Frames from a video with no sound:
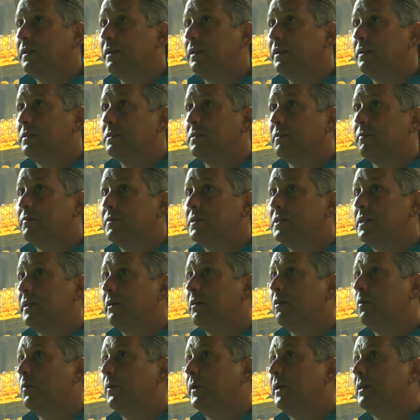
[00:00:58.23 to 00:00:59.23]
he's obviously
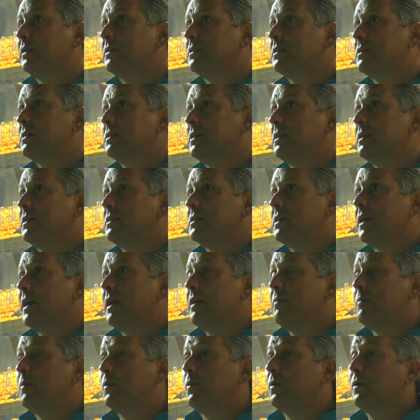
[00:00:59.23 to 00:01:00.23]
got weaknesses in this
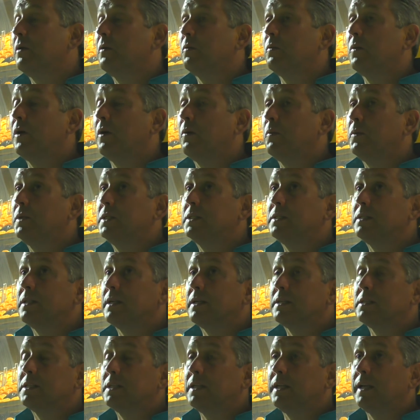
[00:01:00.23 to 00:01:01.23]
game, and we didn't
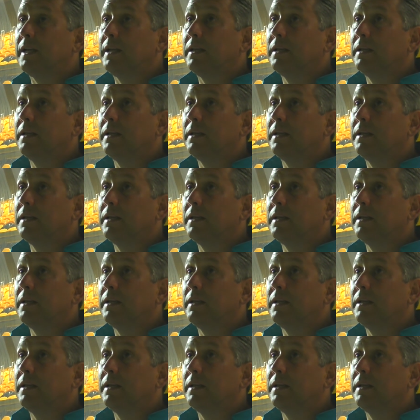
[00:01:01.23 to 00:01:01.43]
actually